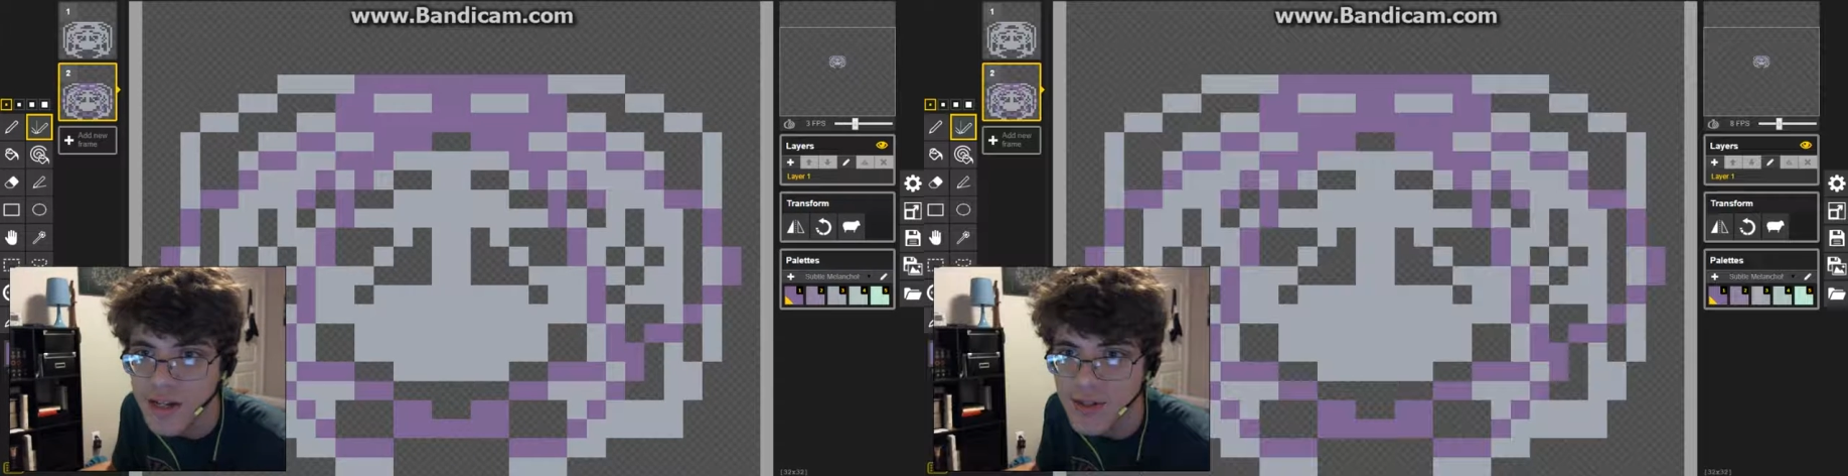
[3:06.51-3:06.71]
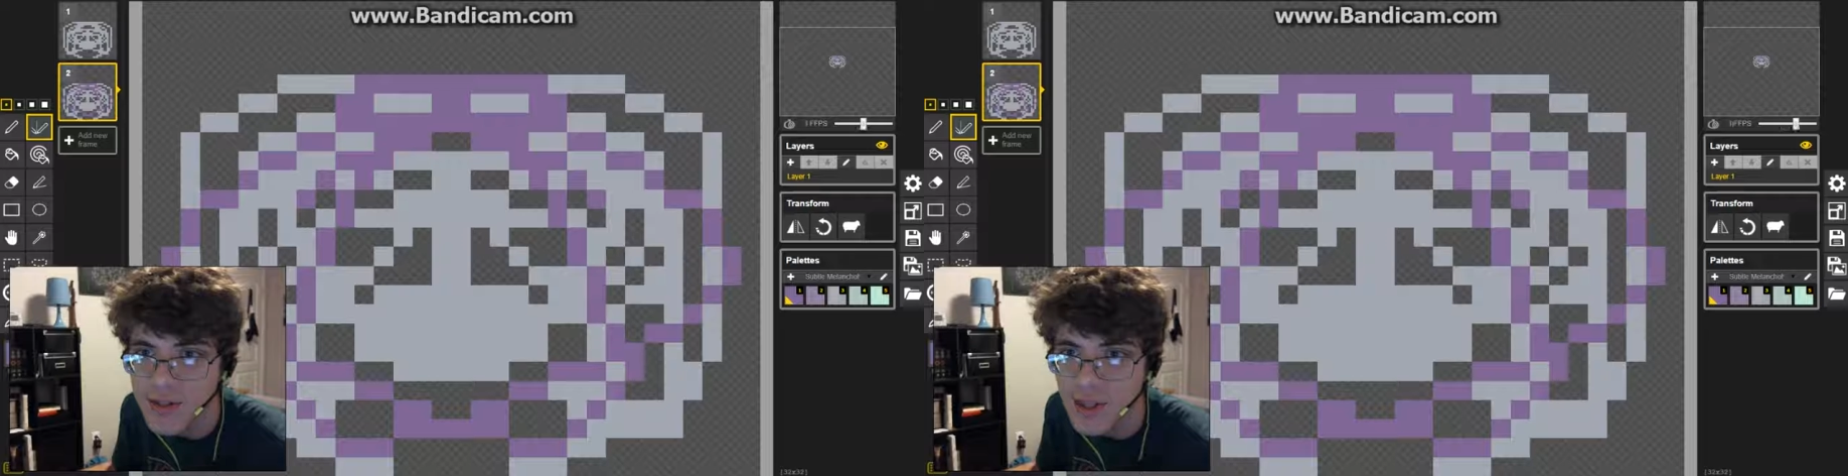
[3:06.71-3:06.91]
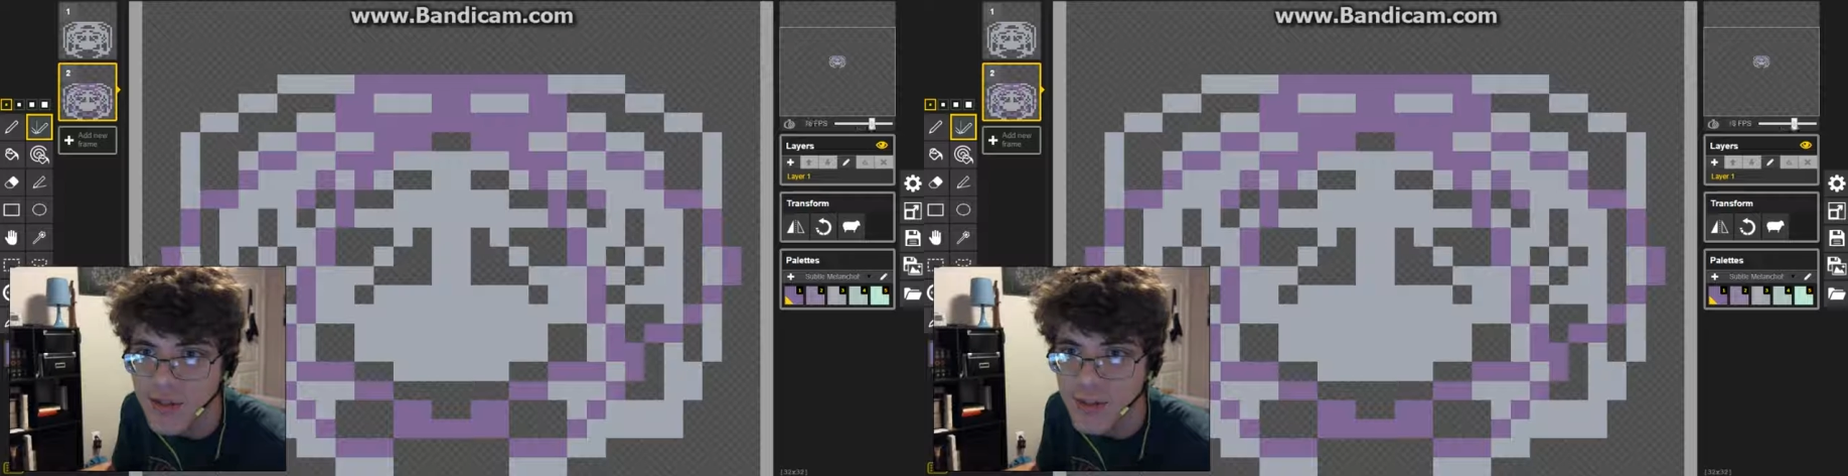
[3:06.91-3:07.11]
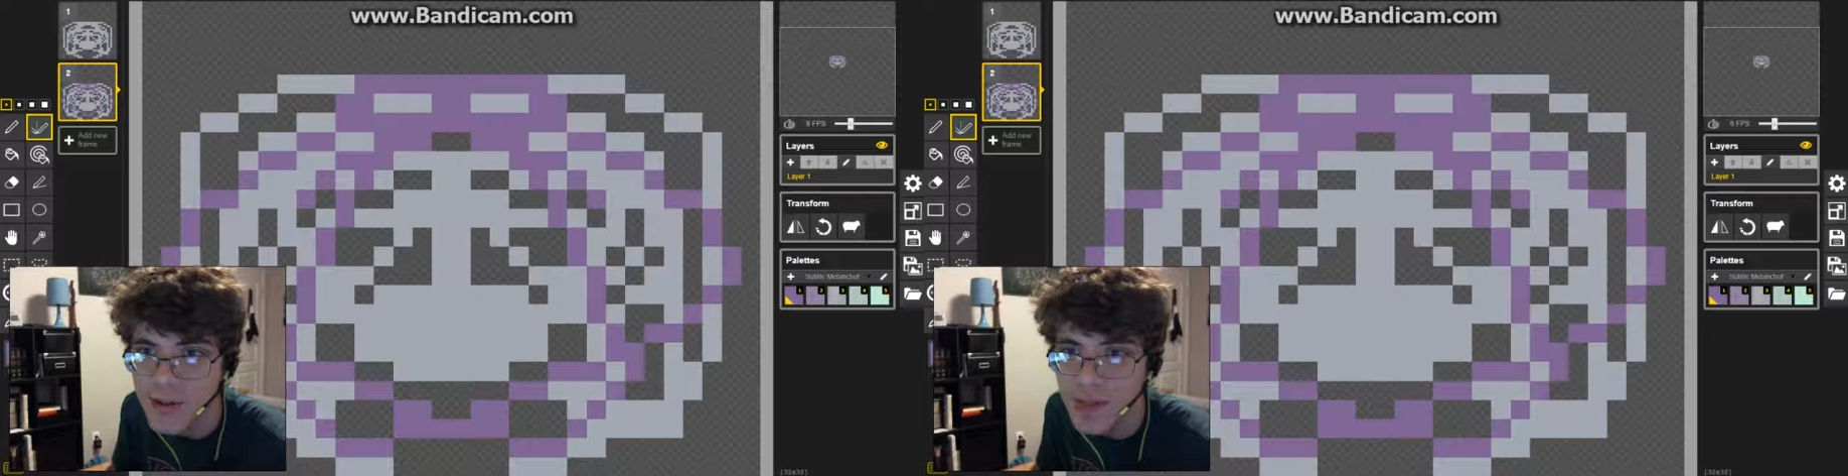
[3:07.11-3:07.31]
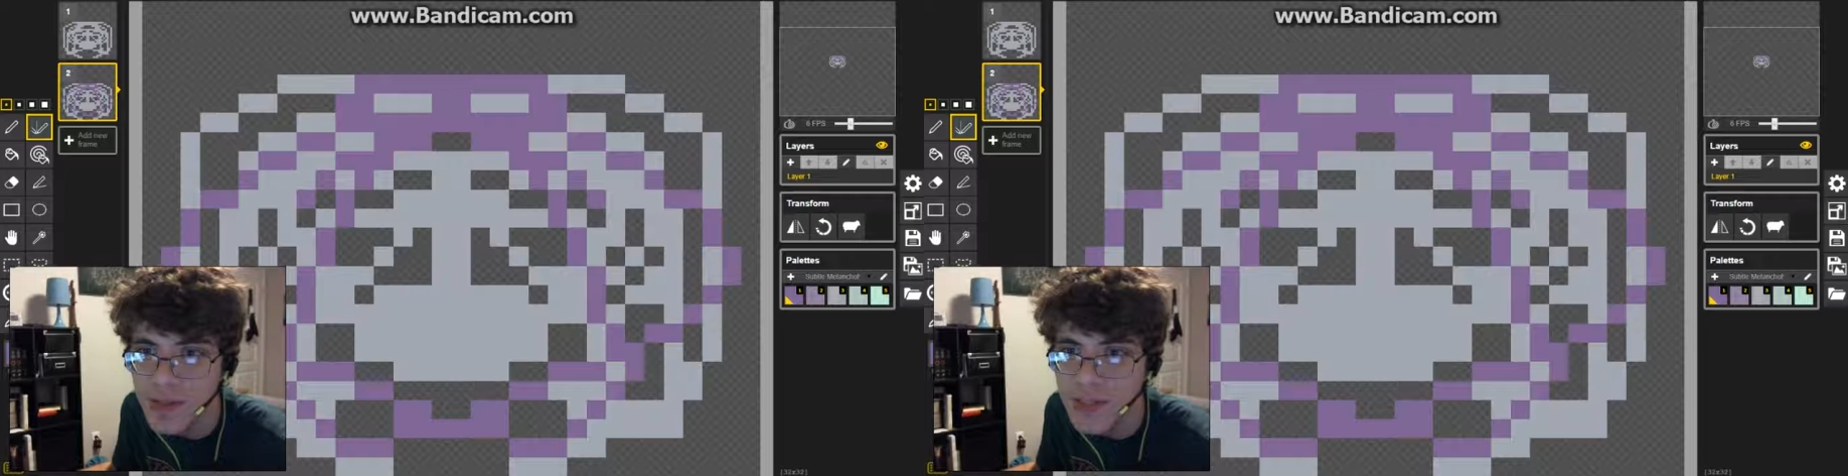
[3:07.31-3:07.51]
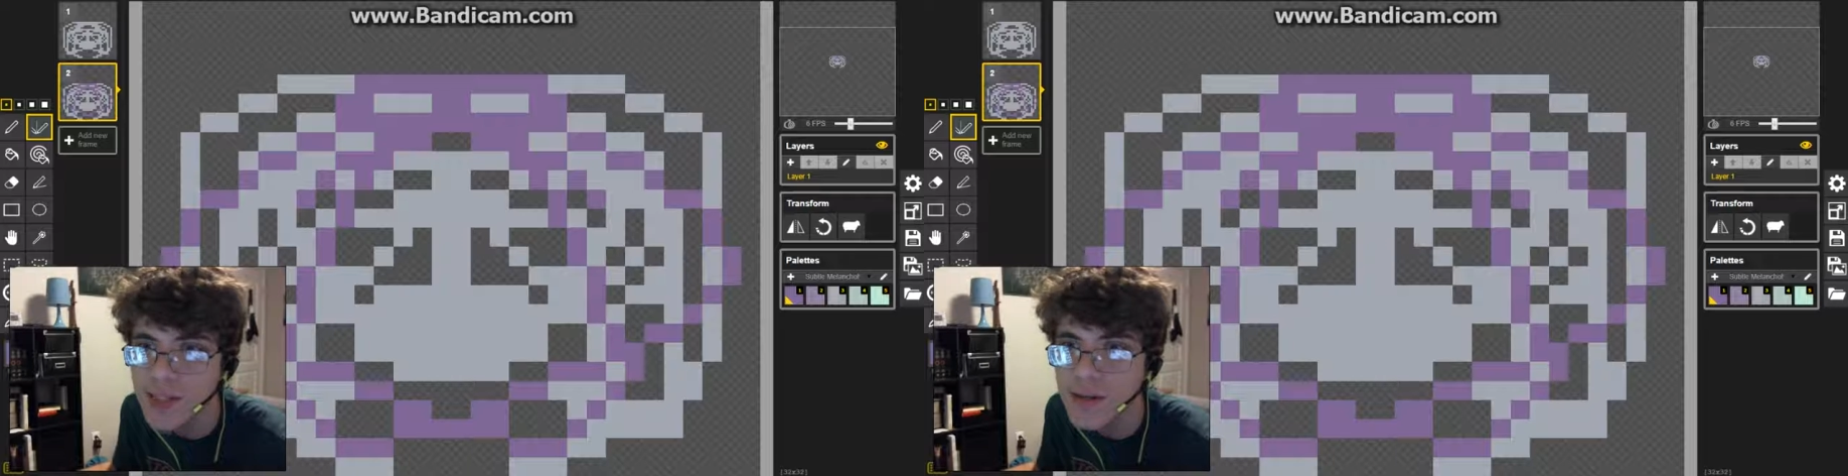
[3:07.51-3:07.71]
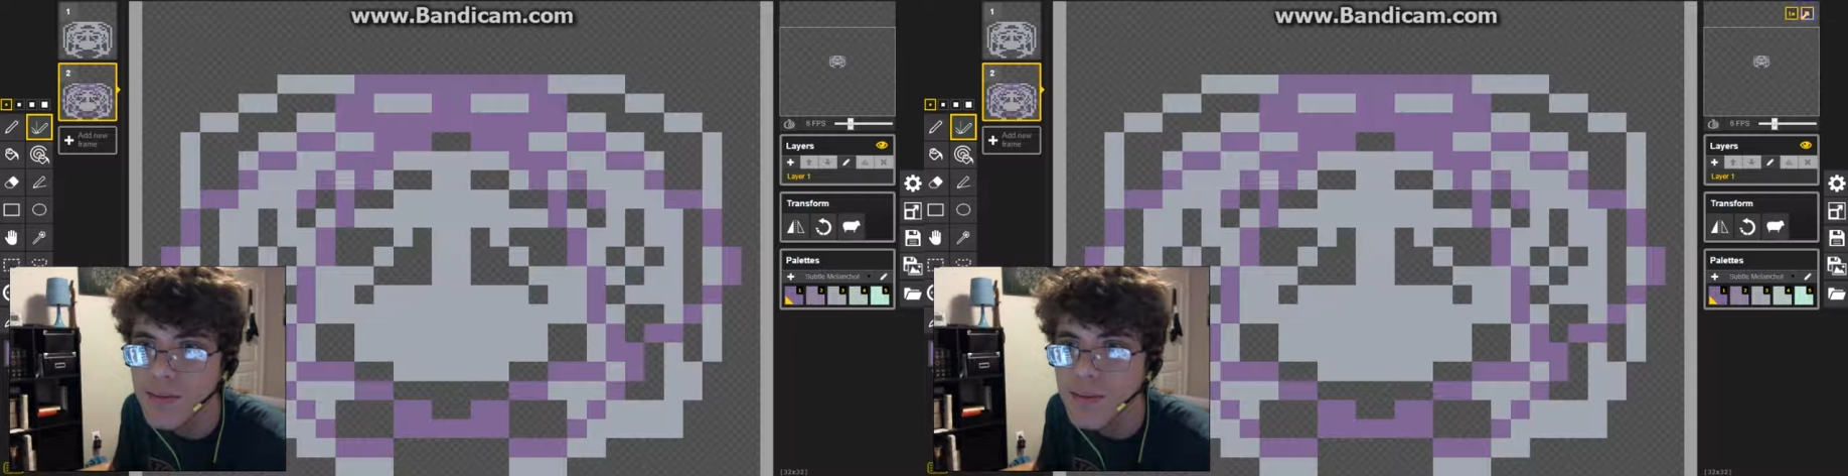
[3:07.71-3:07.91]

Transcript: or slow I want this thing.